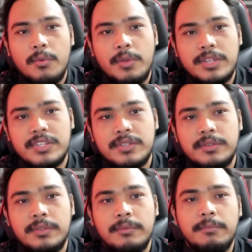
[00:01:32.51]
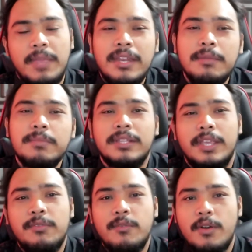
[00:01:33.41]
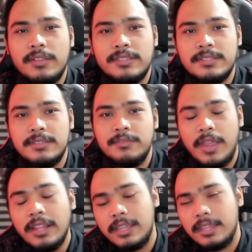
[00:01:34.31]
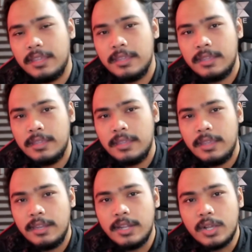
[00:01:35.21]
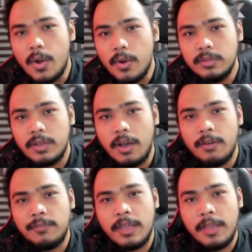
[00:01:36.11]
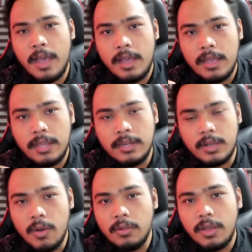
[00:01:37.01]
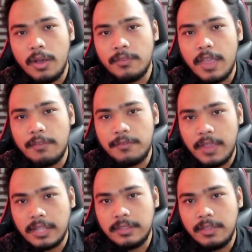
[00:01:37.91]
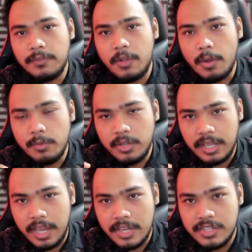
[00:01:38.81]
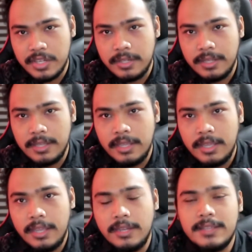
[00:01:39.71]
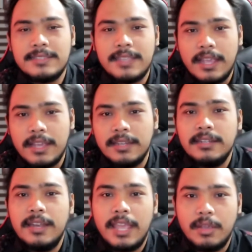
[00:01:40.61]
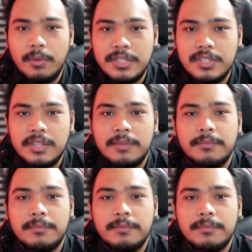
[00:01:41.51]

which many believe was failing in the goal of effective communication in a second language.